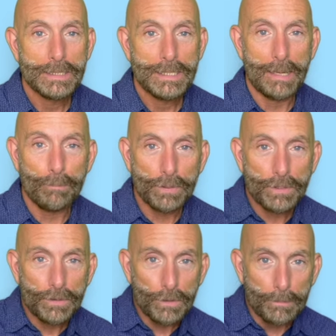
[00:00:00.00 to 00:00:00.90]
and I put the
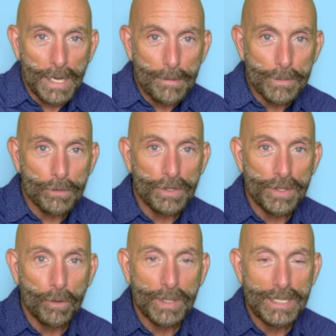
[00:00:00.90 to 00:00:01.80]
thermometer in
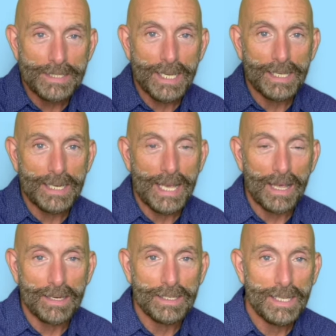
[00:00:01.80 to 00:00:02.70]
there when I take it
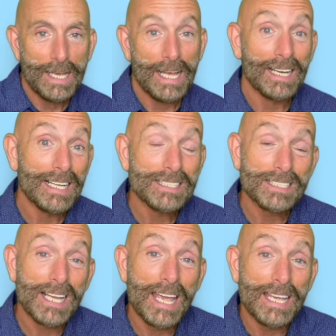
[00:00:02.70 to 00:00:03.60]
out. And let's
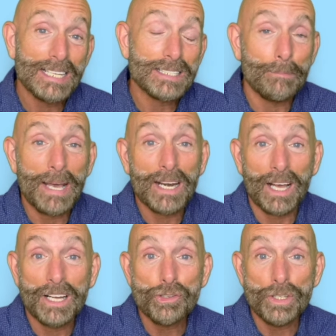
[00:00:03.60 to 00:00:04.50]
say it's about
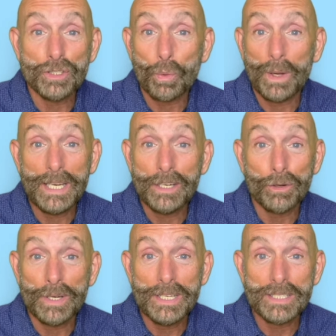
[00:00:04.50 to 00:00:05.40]
120
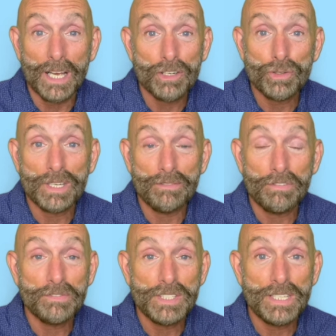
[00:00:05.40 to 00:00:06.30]
degrees,
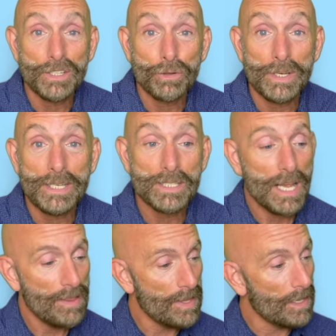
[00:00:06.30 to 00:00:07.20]
115 degrees.
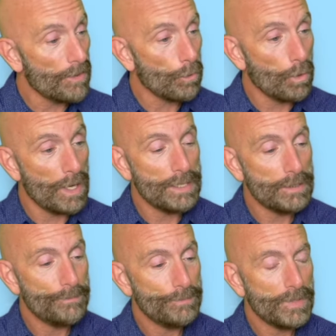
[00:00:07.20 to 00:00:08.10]
The other
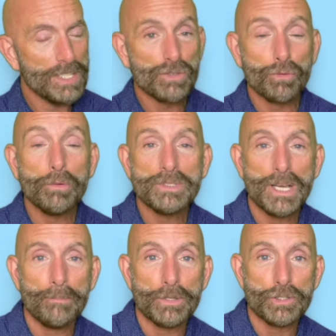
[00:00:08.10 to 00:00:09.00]
one is room
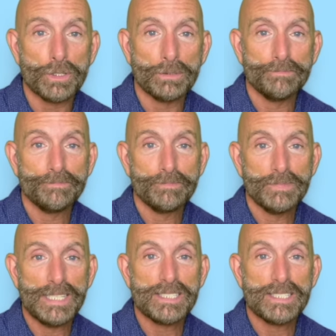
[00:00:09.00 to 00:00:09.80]
temperature. It's